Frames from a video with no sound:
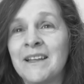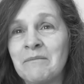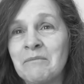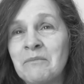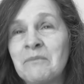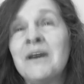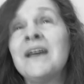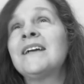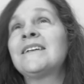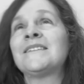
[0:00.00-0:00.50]
he
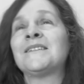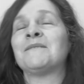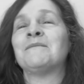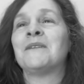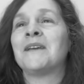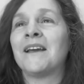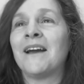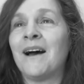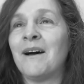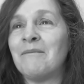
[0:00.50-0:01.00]
picks
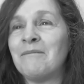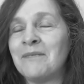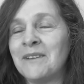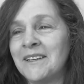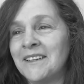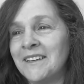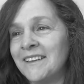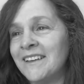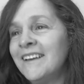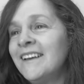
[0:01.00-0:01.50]
me up,
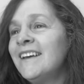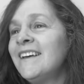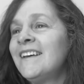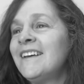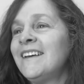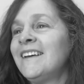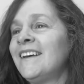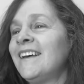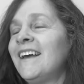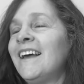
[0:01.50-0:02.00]

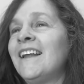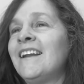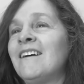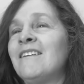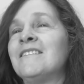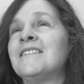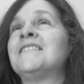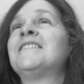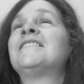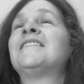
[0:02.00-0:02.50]
and
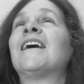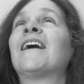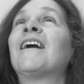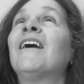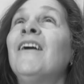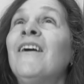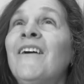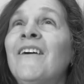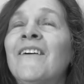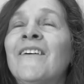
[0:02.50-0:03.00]
I was just like,
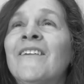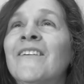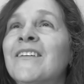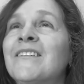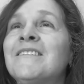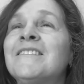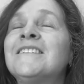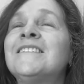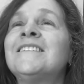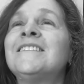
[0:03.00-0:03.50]
oh,
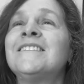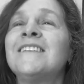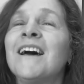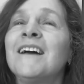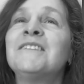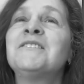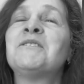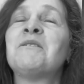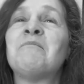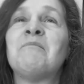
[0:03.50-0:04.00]
it was
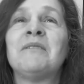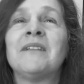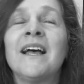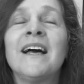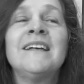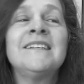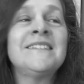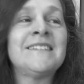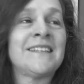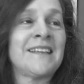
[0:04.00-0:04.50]
such a
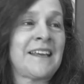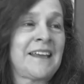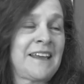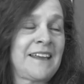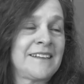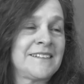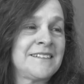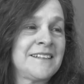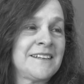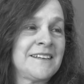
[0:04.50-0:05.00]
blessing
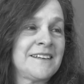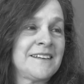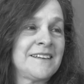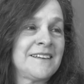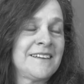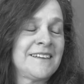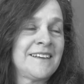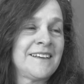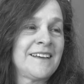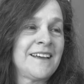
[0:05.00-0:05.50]

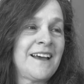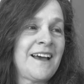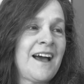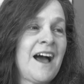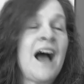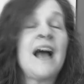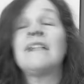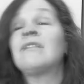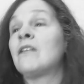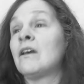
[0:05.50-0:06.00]

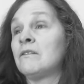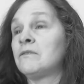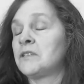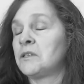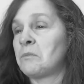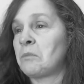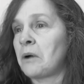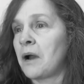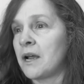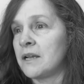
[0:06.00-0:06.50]
I love
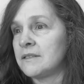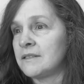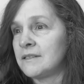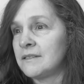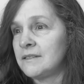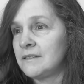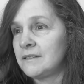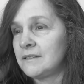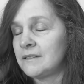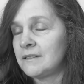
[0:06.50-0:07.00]

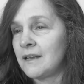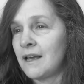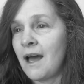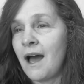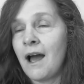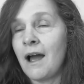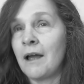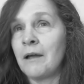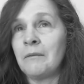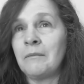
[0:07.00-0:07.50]
surprises.
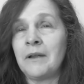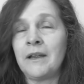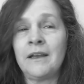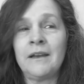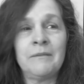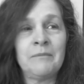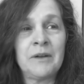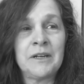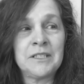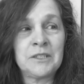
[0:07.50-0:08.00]

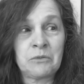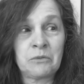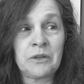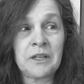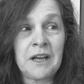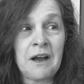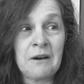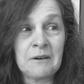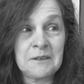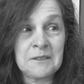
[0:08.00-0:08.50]
But it's
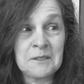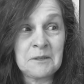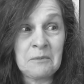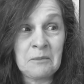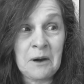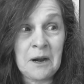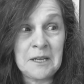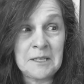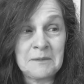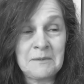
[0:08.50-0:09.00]
really hard to
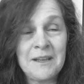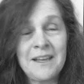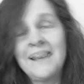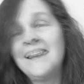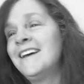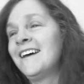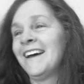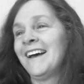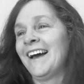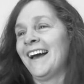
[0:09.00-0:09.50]
surprise
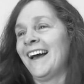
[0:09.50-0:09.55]
me.